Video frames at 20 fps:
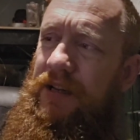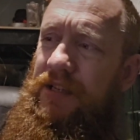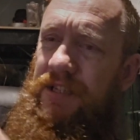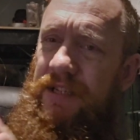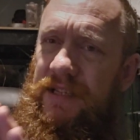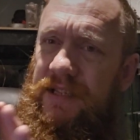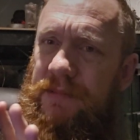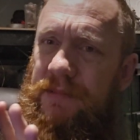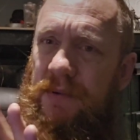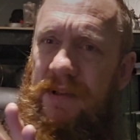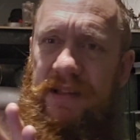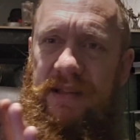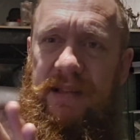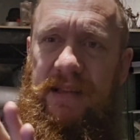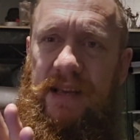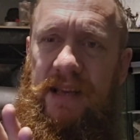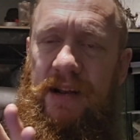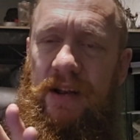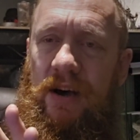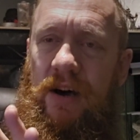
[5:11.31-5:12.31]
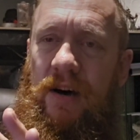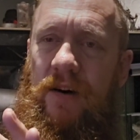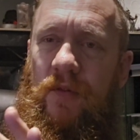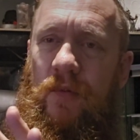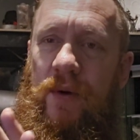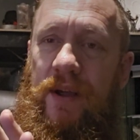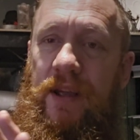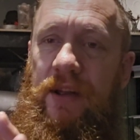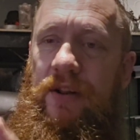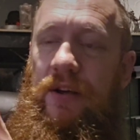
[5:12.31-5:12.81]
She's been sitting
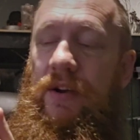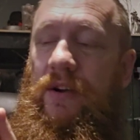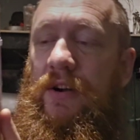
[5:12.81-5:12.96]
halfway in her